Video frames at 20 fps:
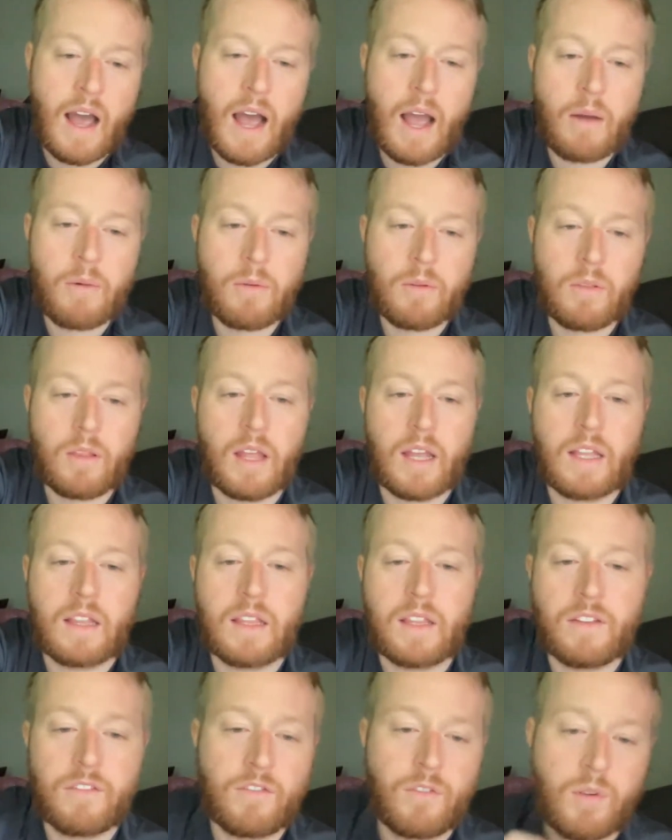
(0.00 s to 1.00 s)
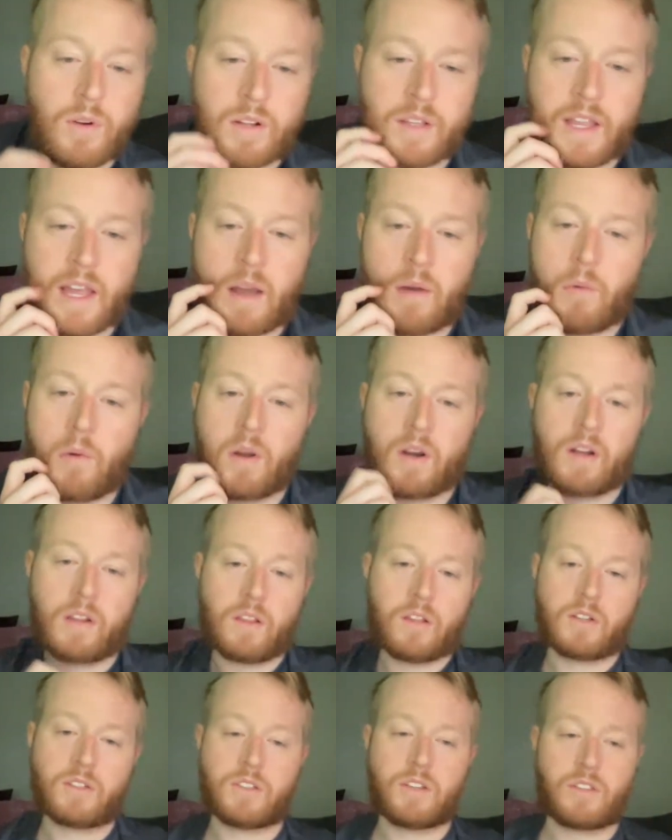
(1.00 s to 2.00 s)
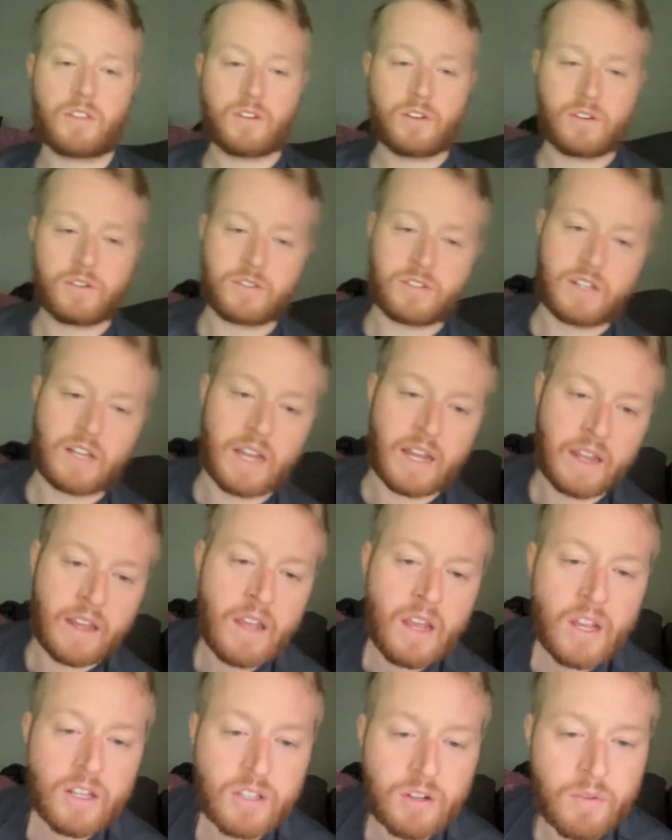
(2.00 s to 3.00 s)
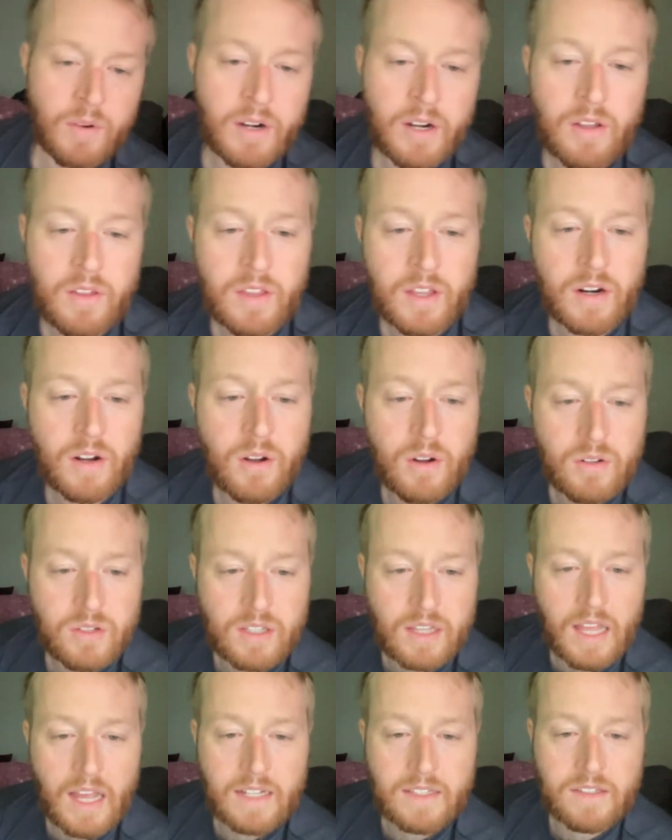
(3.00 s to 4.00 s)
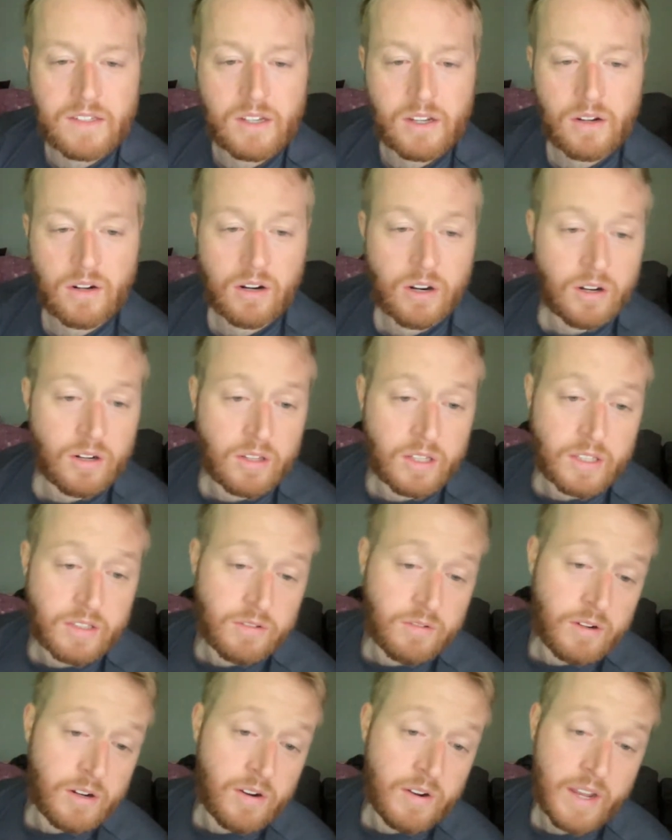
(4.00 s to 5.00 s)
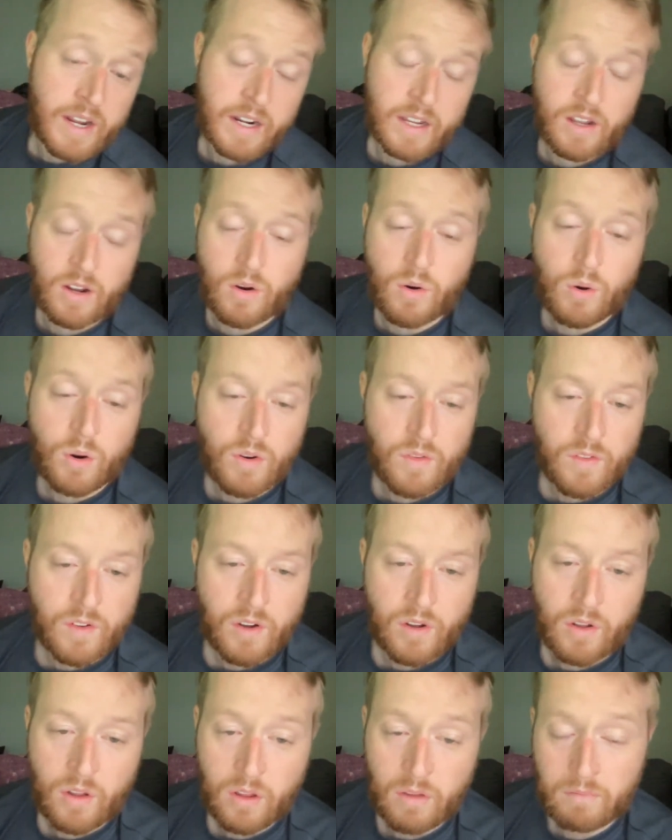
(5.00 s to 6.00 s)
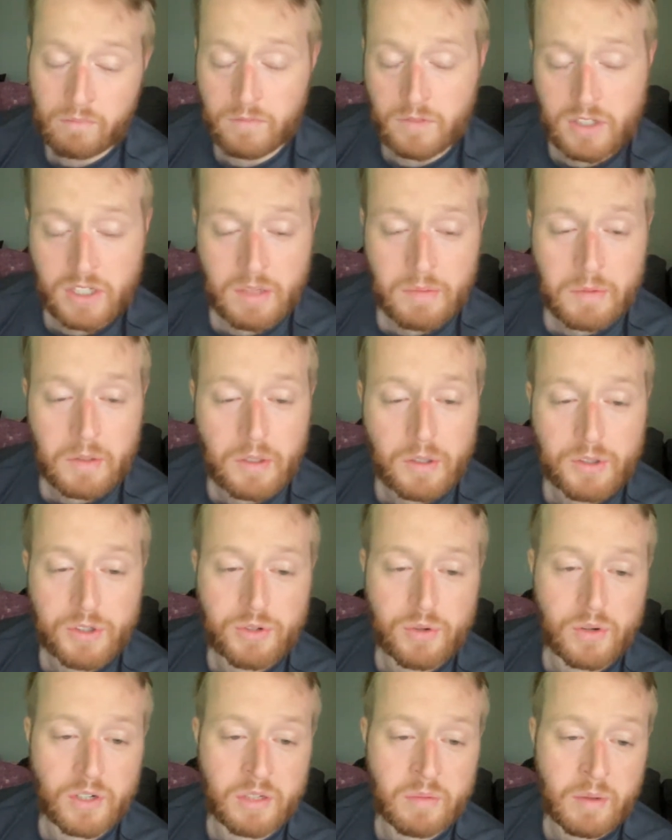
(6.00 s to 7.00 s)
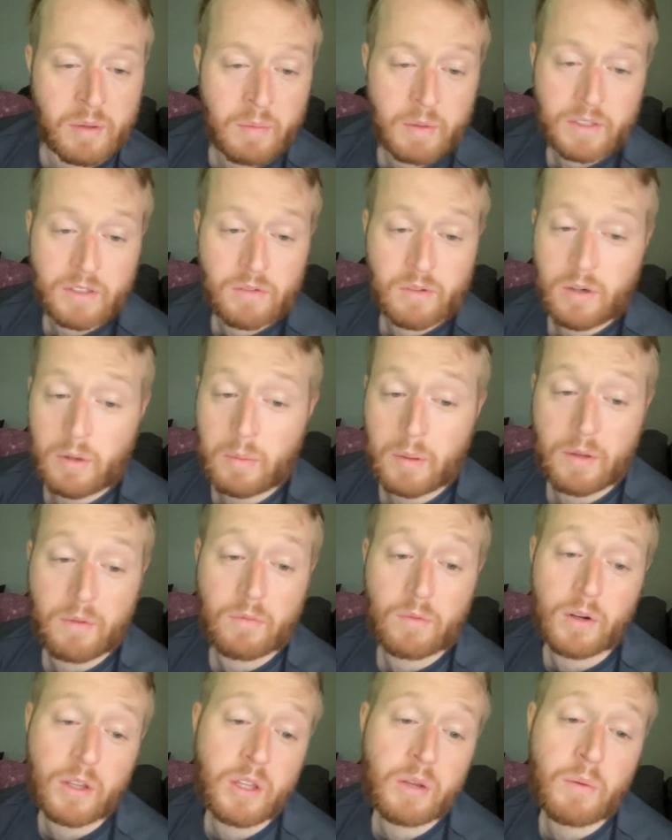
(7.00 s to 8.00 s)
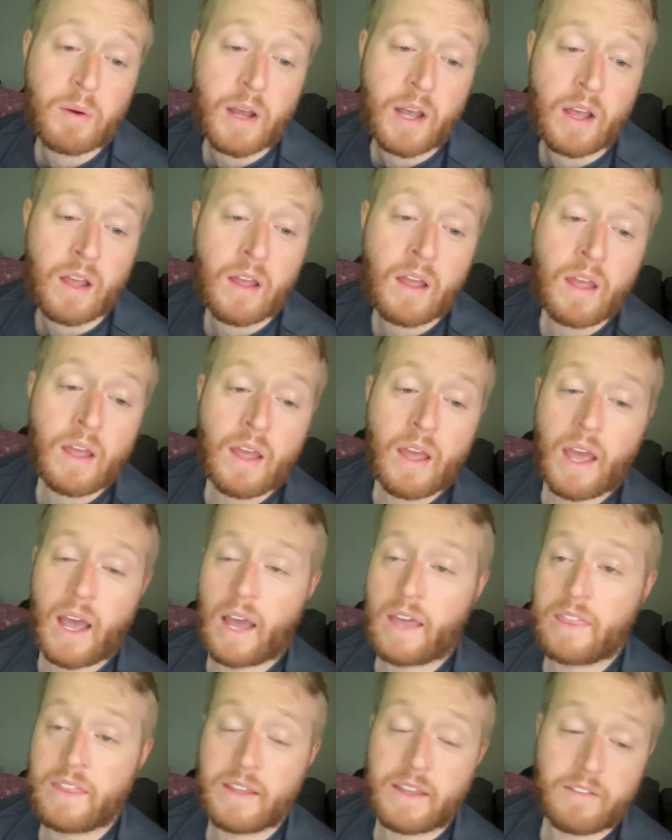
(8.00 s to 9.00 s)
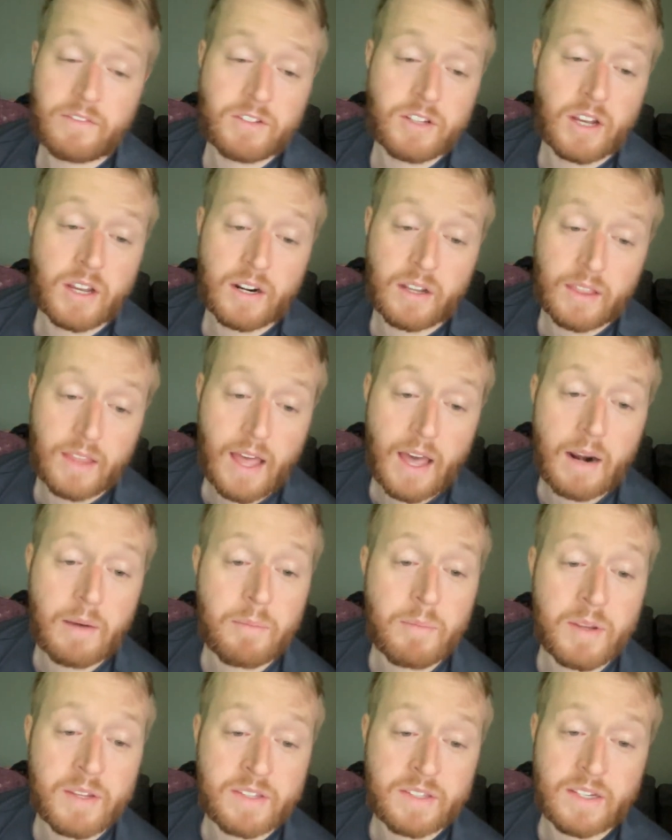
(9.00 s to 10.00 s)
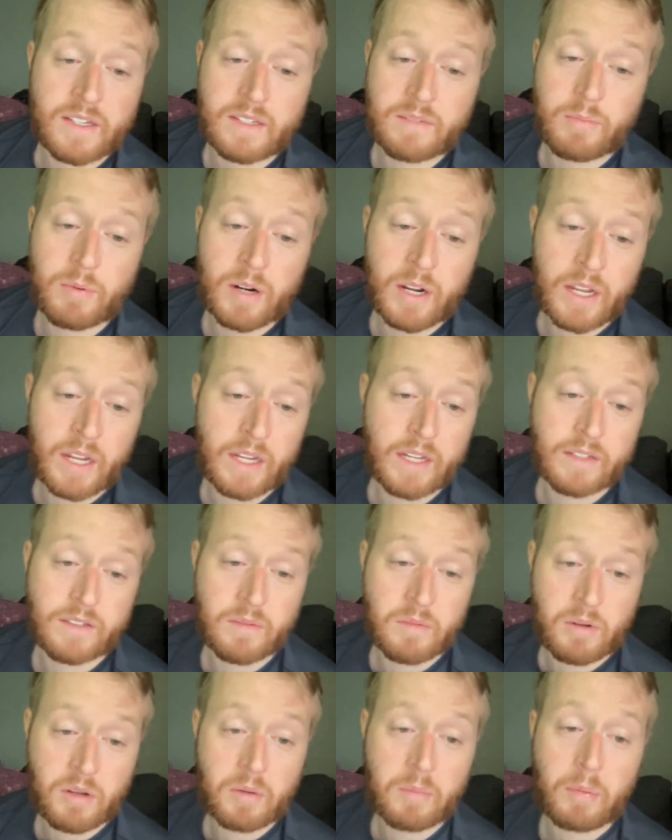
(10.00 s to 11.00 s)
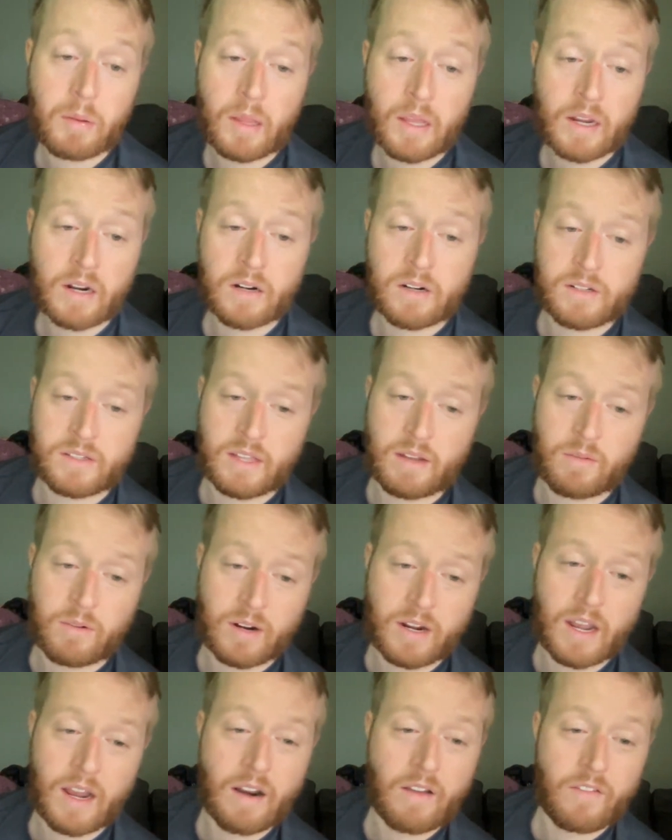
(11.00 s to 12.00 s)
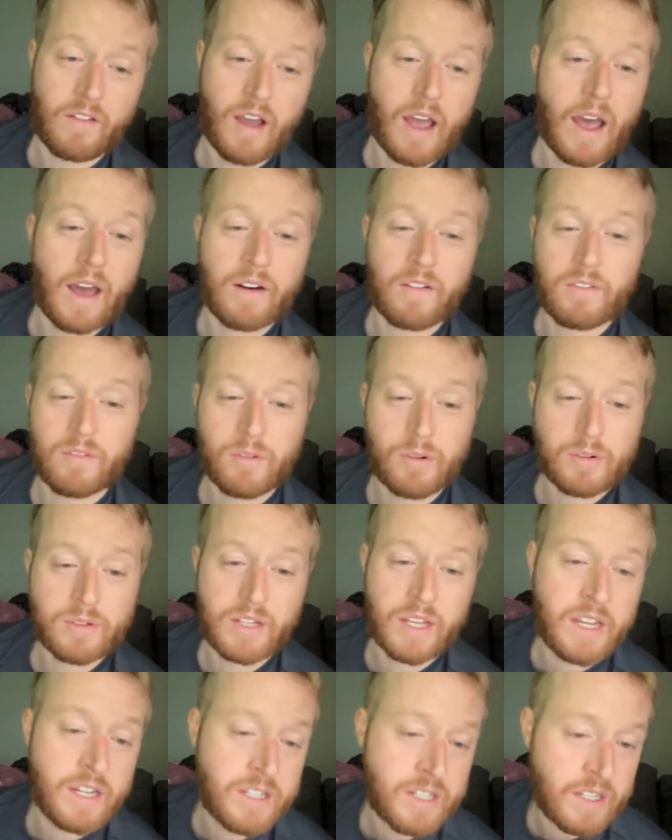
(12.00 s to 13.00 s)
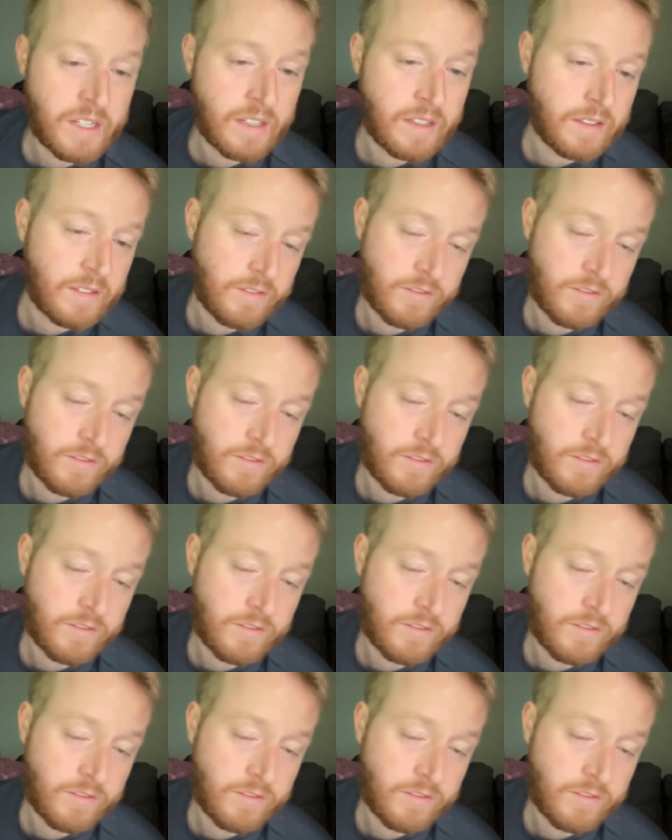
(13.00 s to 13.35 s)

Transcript: I will likely avoid that one and look to Thursday. Torino then hosts Lazio. Currently, Torino getting a 1/4 of a goal, which seemed a little short to me, but Torino played really well. I think have done a lot of business, bringing in some good players that were kind of out of the rotation.